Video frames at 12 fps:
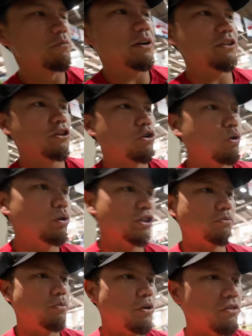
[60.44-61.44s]
We're the
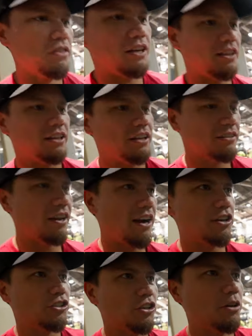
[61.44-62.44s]
coolest booth in the
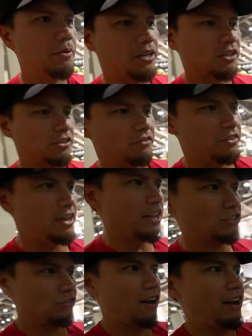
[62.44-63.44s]
entire show because of
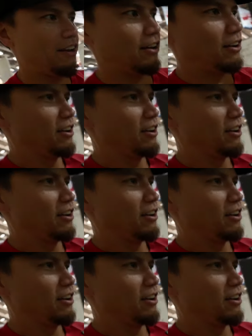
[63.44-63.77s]
this right here.